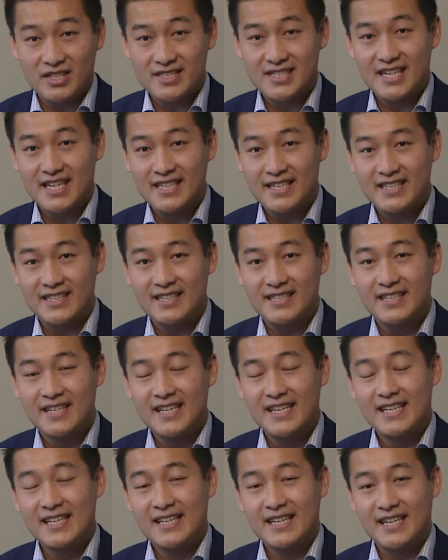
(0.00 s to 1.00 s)
tendon,
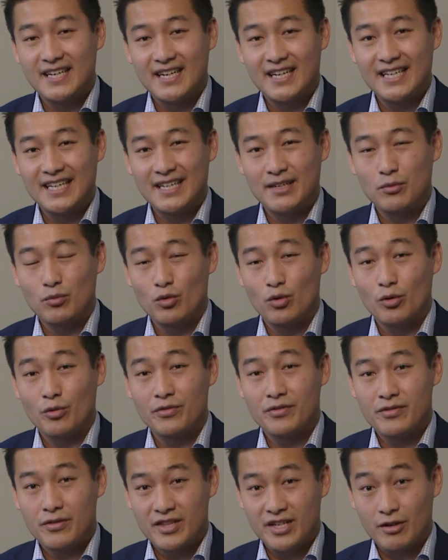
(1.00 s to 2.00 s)
it will
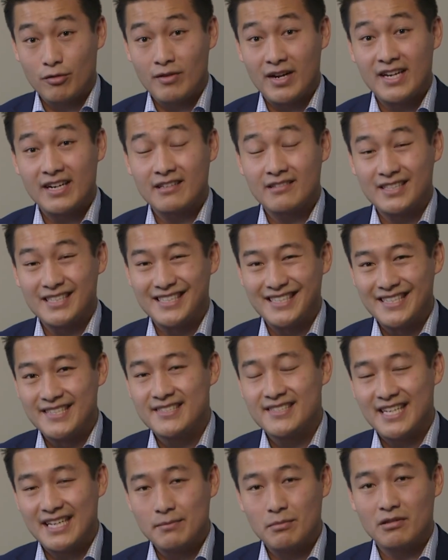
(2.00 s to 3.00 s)
theoretically
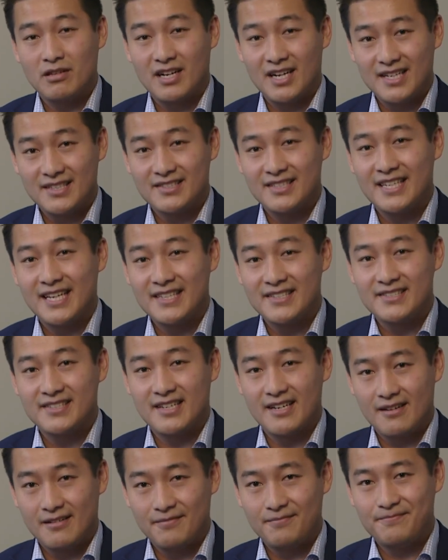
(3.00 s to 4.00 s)
destabilize an
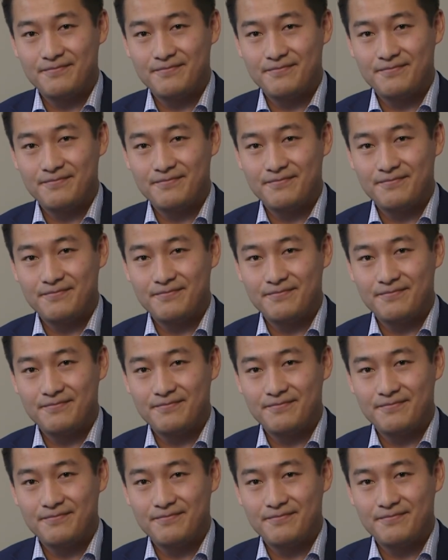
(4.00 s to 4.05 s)
ACL.